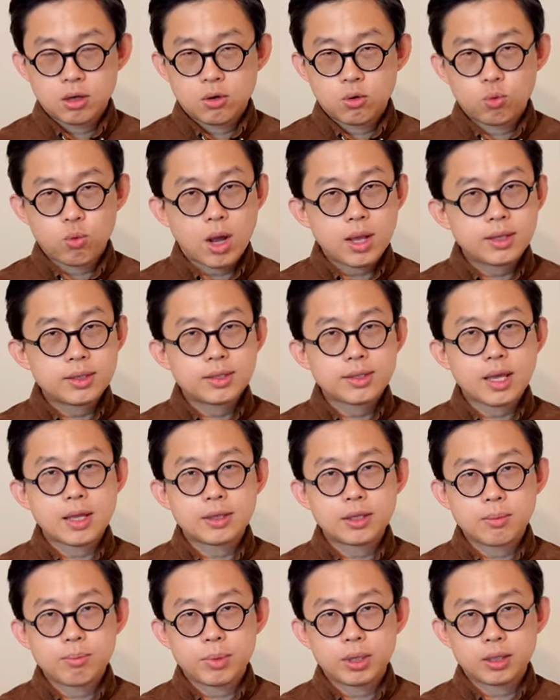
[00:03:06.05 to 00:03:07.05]
one
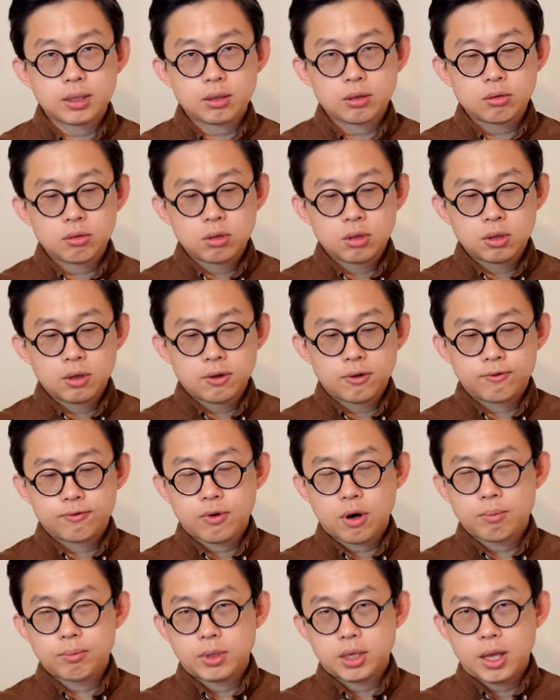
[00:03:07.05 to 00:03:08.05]
centimeter
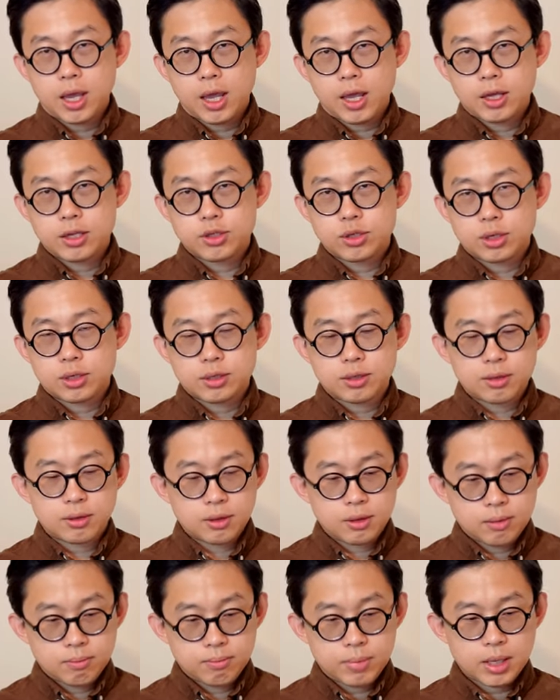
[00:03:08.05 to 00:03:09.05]
from the edges.
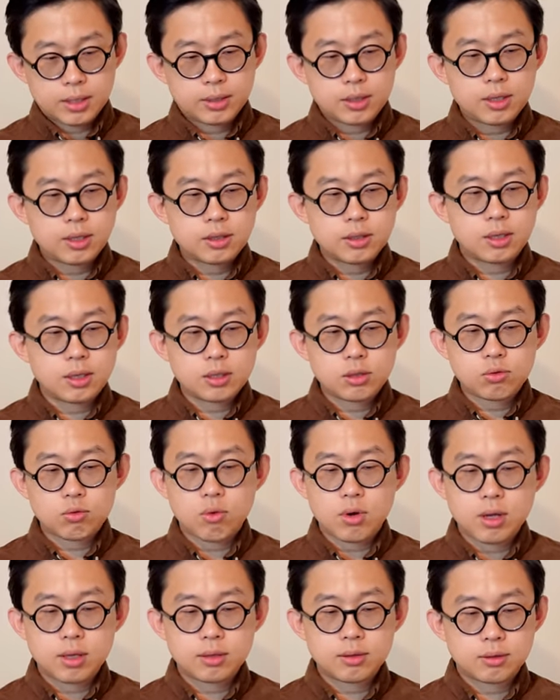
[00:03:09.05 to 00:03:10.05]
But since this
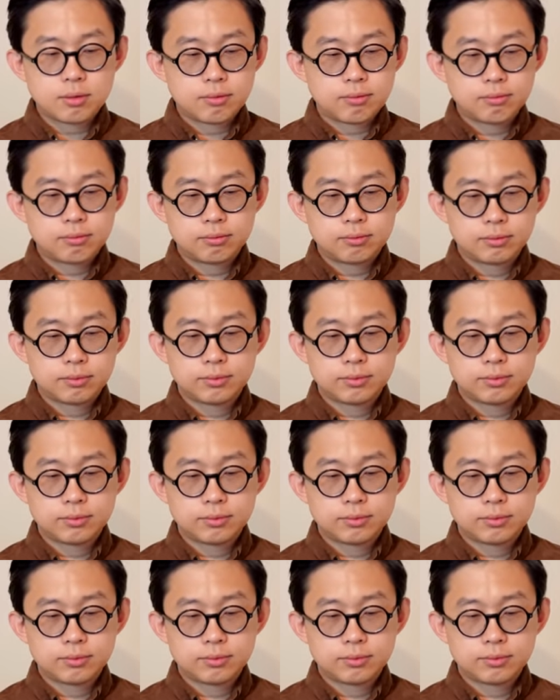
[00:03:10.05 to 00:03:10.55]
one,